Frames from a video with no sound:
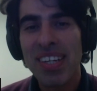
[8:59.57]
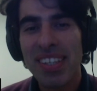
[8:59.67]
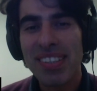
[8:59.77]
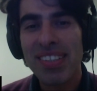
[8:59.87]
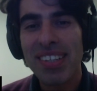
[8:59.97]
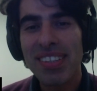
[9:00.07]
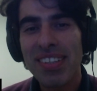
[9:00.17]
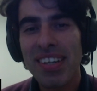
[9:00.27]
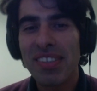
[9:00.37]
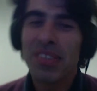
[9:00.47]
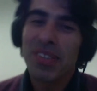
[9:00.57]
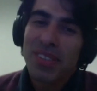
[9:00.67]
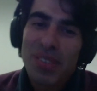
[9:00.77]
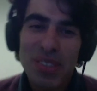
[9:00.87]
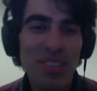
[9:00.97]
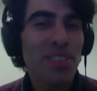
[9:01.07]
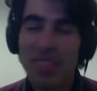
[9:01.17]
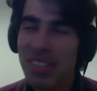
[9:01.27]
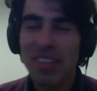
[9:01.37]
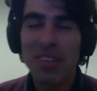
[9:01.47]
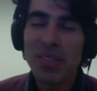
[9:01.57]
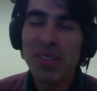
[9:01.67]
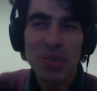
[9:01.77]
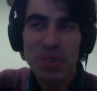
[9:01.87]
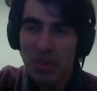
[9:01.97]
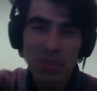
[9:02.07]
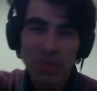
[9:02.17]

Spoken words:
And that was then also